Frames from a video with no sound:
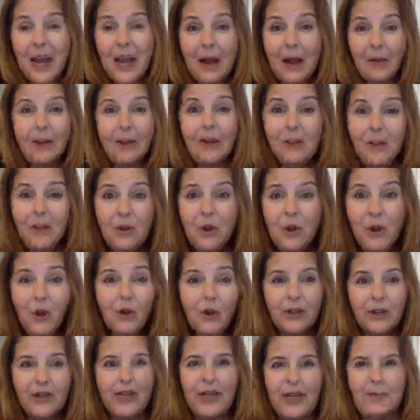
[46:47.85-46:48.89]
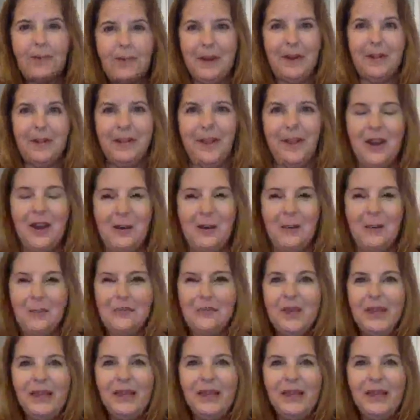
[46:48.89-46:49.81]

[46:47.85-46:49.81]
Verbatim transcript: How are you holding up out there?